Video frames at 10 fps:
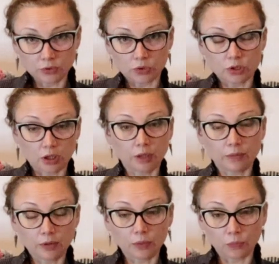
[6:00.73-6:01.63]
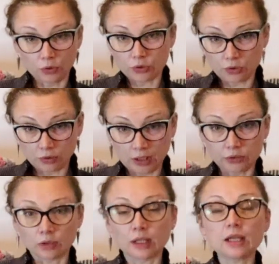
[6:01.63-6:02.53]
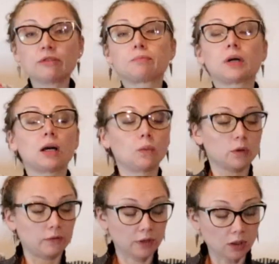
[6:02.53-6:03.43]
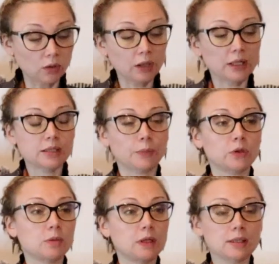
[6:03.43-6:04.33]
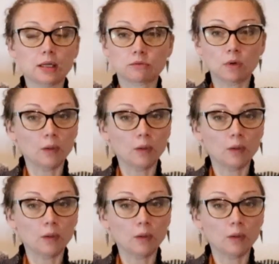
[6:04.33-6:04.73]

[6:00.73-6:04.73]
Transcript: doctor was on annual leave, but one of her colleagues spoke to me and said,